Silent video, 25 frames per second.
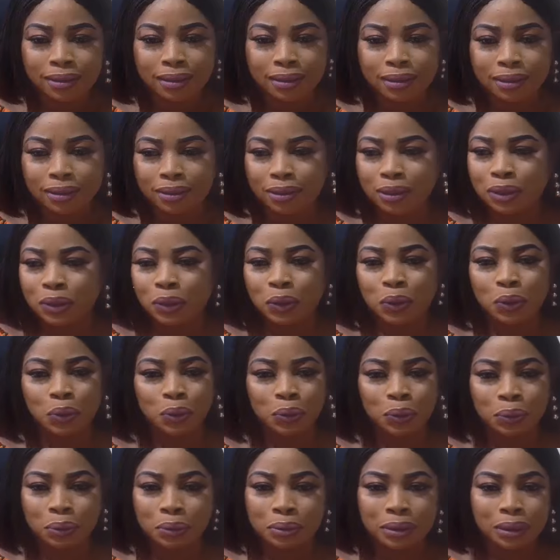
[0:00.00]
You know, he
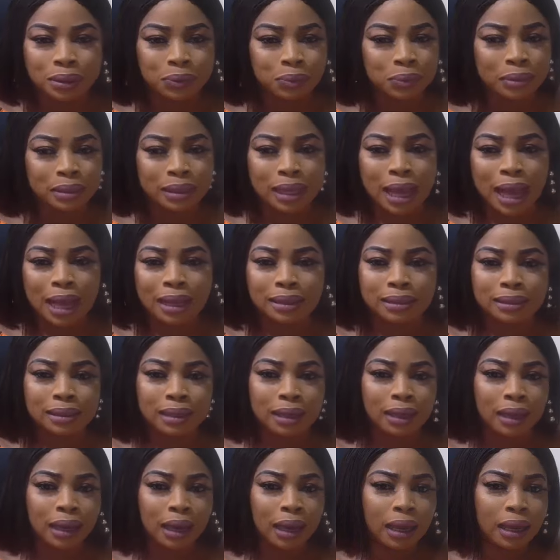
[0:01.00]
called and was
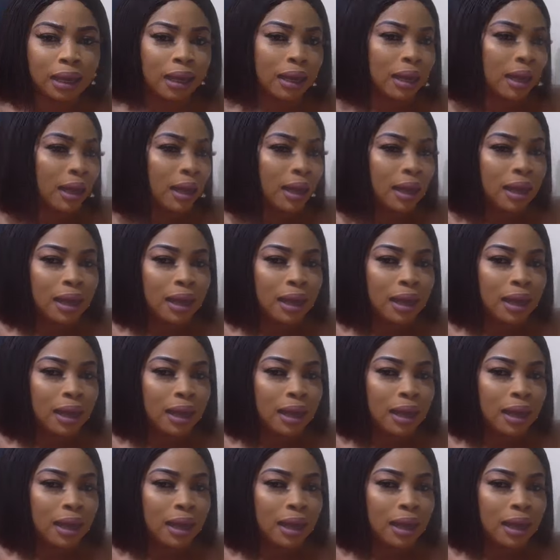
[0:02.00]
asking,